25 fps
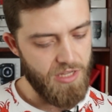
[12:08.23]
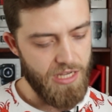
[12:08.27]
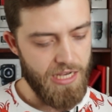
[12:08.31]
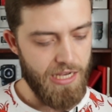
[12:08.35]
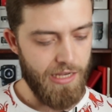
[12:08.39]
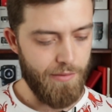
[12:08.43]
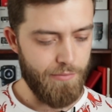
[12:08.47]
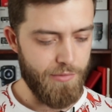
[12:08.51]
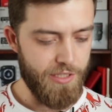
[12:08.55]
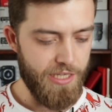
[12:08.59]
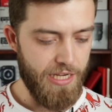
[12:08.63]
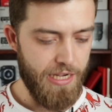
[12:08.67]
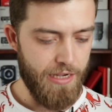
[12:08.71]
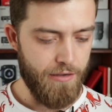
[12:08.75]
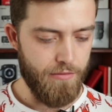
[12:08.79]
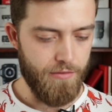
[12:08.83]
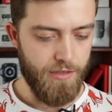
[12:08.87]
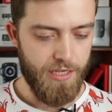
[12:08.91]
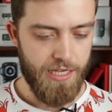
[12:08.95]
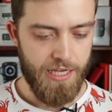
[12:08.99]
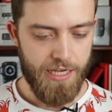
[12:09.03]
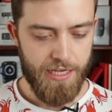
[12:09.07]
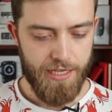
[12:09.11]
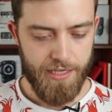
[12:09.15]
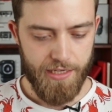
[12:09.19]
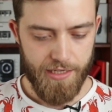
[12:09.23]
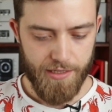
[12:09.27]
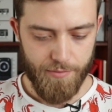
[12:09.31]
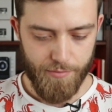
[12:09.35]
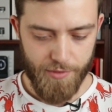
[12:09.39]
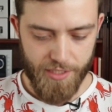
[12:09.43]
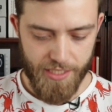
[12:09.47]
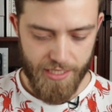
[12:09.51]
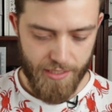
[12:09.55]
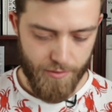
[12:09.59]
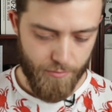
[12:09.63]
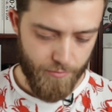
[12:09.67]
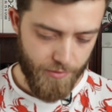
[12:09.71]
I'm down. I am
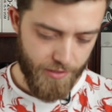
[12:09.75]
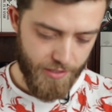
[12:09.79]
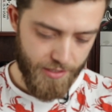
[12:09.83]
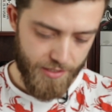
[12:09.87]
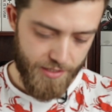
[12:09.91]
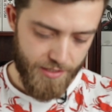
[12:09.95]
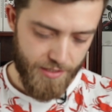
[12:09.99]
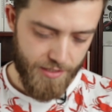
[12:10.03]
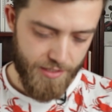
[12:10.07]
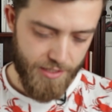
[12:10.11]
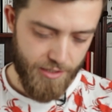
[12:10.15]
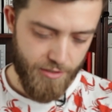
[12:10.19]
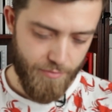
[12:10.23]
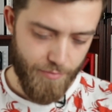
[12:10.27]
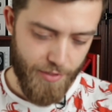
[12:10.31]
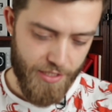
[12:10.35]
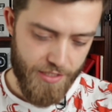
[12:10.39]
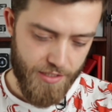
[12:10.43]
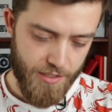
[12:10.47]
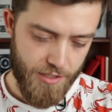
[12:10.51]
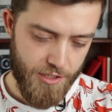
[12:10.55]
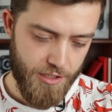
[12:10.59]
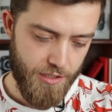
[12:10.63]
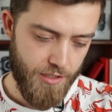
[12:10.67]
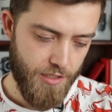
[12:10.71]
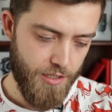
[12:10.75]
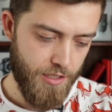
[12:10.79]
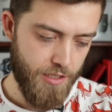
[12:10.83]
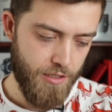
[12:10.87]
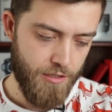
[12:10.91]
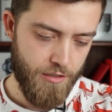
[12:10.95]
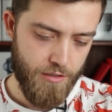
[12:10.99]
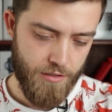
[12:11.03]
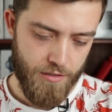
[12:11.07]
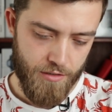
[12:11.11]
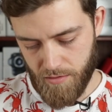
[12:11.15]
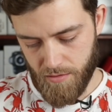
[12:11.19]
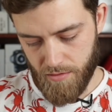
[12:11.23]
down with this. Is there a message in here?